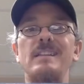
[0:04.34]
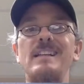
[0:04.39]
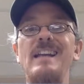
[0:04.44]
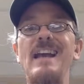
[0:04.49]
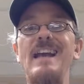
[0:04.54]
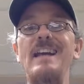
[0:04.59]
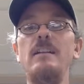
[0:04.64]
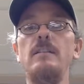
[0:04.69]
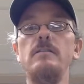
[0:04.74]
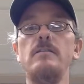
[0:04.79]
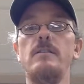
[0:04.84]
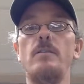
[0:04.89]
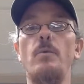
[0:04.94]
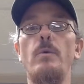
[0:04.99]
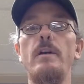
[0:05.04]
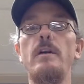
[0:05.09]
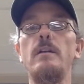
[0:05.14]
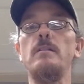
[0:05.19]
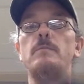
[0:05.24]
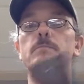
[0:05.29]
an
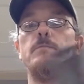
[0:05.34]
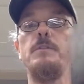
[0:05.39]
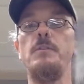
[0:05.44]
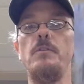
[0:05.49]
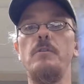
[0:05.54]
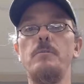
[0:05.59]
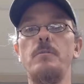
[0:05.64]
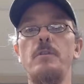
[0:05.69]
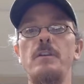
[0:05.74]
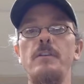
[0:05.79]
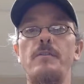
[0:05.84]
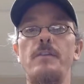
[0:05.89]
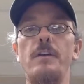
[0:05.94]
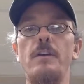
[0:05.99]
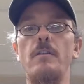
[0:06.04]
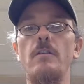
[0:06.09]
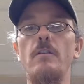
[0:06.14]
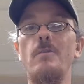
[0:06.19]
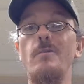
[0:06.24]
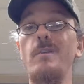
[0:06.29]
L-square. You can probably
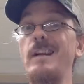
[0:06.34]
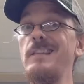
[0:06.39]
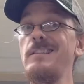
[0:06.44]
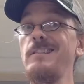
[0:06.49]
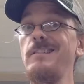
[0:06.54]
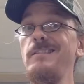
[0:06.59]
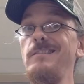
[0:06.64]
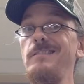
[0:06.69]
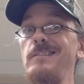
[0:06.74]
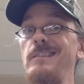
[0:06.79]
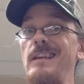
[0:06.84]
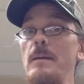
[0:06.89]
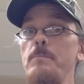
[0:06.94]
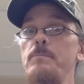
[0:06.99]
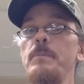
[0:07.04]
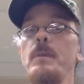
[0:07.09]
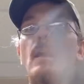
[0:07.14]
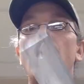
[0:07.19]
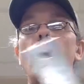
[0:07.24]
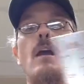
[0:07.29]
figure out why it's called that.
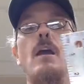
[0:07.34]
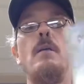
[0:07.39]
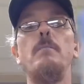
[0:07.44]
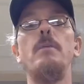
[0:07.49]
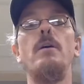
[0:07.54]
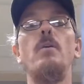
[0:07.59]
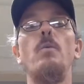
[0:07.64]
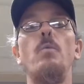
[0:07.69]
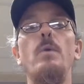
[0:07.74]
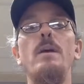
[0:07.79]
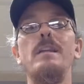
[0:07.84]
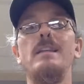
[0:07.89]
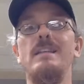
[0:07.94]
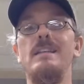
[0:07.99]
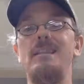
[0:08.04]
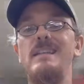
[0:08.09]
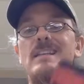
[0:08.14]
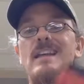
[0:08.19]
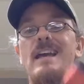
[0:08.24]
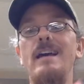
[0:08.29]
But
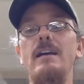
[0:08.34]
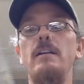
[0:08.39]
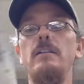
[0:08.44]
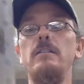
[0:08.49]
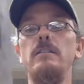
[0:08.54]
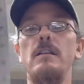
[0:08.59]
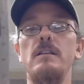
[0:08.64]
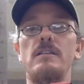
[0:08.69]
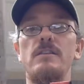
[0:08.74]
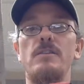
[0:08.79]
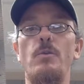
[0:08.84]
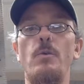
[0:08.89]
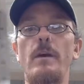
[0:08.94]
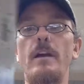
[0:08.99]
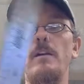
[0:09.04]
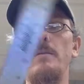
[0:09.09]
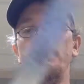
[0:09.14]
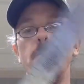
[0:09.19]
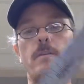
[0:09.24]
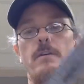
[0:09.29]
with the
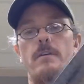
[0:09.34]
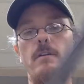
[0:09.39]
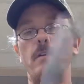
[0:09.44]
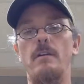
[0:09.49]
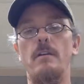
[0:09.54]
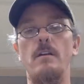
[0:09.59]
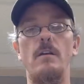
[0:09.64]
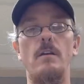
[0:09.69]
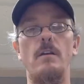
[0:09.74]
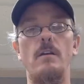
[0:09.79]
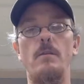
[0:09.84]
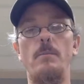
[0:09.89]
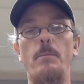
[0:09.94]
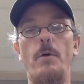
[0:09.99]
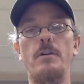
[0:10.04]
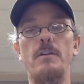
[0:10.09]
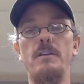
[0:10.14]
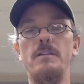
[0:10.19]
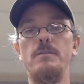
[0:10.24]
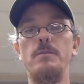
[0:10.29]
L-square,
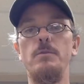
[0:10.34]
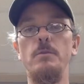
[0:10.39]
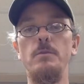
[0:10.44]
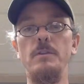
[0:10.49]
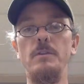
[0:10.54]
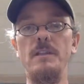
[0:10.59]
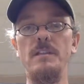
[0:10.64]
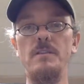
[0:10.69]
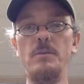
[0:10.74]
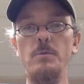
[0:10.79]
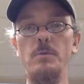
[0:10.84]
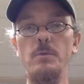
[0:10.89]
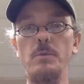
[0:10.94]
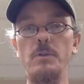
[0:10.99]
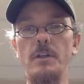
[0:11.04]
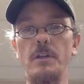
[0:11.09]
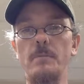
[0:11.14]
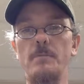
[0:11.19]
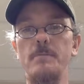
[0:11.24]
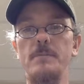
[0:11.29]
part of the tool is a
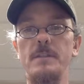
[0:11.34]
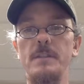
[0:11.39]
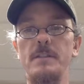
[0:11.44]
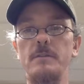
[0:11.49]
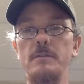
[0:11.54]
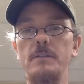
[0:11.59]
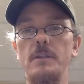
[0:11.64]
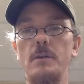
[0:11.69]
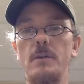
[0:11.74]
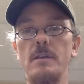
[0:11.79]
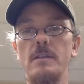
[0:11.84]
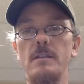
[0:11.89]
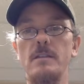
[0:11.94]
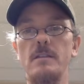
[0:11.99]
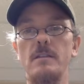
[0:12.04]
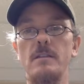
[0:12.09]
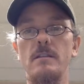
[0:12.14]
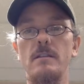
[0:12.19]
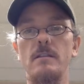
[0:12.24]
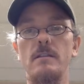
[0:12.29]
ruler. So you'll notice
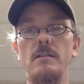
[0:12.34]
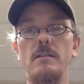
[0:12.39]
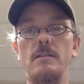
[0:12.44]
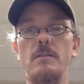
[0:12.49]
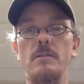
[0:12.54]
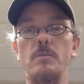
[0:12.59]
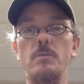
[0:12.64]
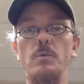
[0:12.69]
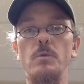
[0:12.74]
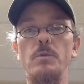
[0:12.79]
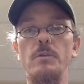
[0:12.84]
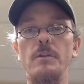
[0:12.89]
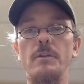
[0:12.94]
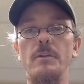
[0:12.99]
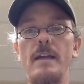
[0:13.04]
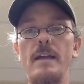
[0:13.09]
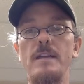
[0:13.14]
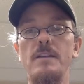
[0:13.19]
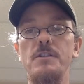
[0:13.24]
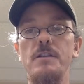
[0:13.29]
the ruler
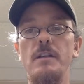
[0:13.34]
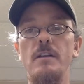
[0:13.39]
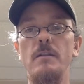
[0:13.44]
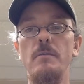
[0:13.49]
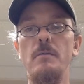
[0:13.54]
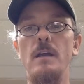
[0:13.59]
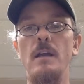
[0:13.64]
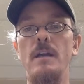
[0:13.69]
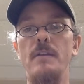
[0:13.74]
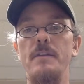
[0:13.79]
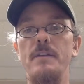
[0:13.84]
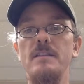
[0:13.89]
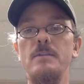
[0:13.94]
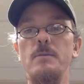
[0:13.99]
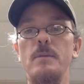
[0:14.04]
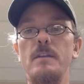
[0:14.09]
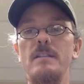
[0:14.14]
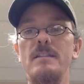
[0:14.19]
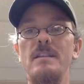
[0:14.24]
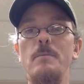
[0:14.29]
edge here. This
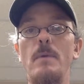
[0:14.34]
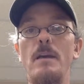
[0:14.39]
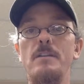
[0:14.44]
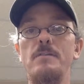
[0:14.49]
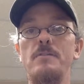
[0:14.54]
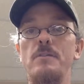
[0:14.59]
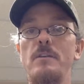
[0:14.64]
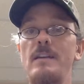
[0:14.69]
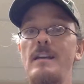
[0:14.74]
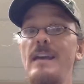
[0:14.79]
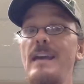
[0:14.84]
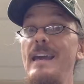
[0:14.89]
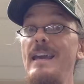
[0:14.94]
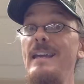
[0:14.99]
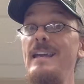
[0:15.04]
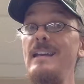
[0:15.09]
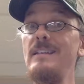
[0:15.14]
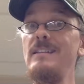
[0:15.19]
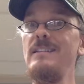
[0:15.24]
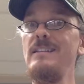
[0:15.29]
one is in metric
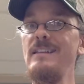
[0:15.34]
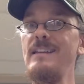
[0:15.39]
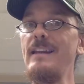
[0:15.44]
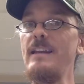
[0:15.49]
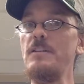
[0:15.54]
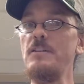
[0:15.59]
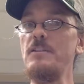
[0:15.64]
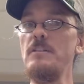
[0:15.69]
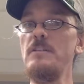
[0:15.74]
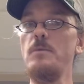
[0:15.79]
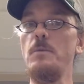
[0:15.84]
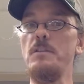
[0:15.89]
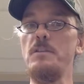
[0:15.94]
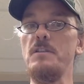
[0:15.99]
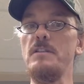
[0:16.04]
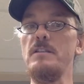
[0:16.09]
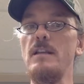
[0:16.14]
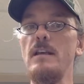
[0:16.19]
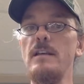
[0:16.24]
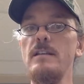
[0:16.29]
and in inches, which
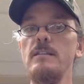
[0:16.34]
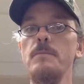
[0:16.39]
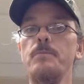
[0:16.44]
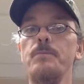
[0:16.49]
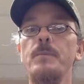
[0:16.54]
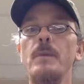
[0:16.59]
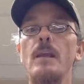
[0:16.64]
is nice.